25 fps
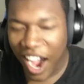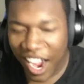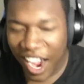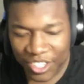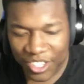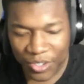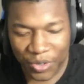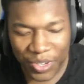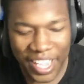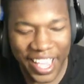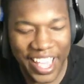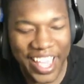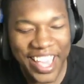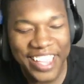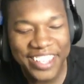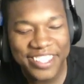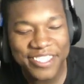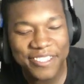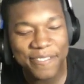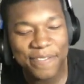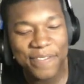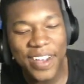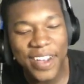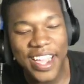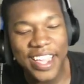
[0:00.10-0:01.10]
All right, so we got
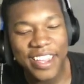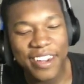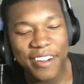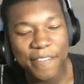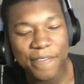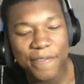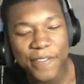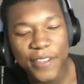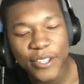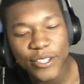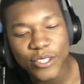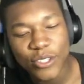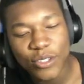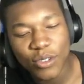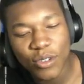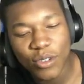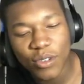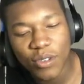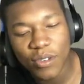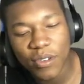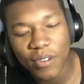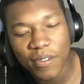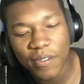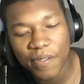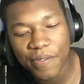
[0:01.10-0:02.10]
XDefiant
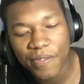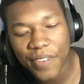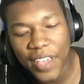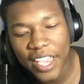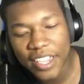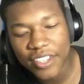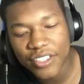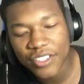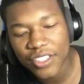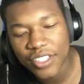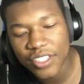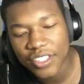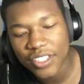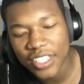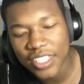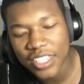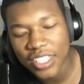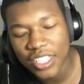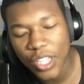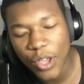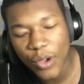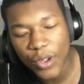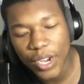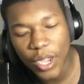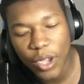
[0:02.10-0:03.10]
official factions
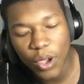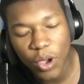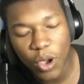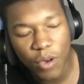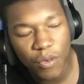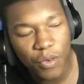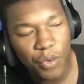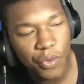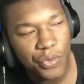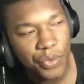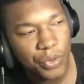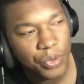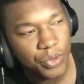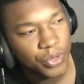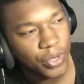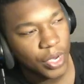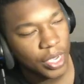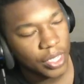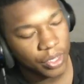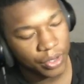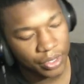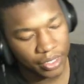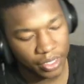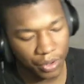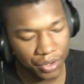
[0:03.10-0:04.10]
and loadout overview
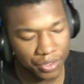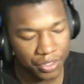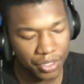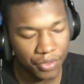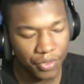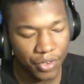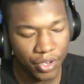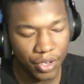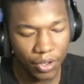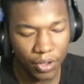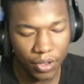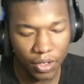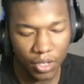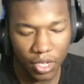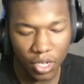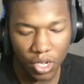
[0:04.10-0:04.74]
trailers. Go to video.